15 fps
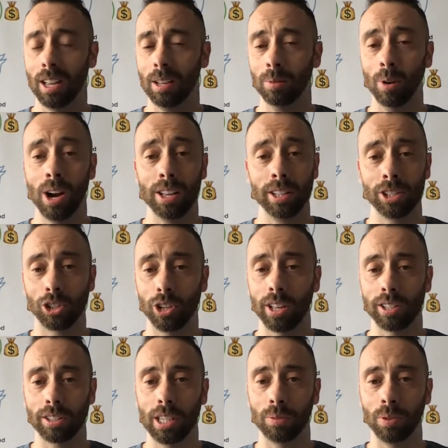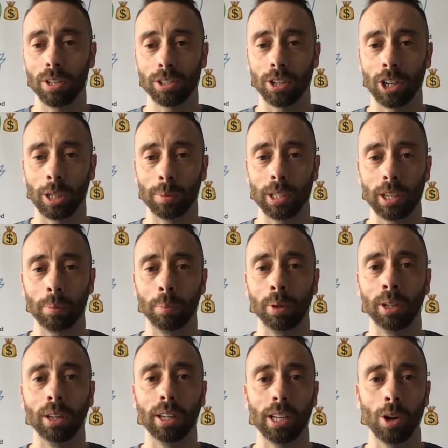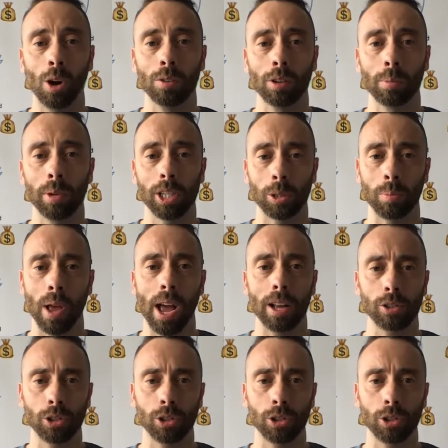Wow, this Jets defense, they're going to be completely over mismatched.